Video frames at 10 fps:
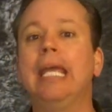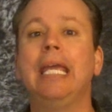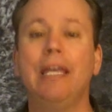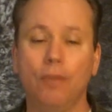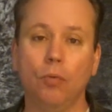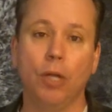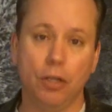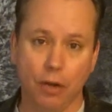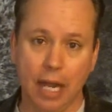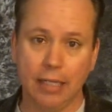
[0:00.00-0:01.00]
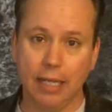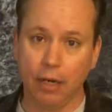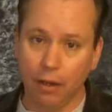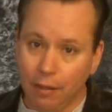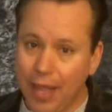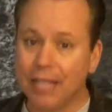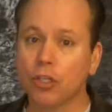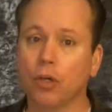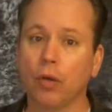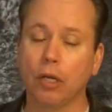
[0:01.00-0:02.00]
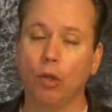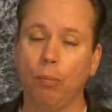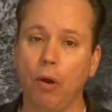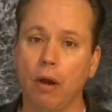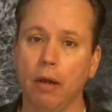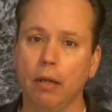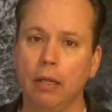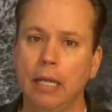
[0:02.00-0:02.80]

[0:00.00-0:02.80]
even when you're not there? That's the critical part.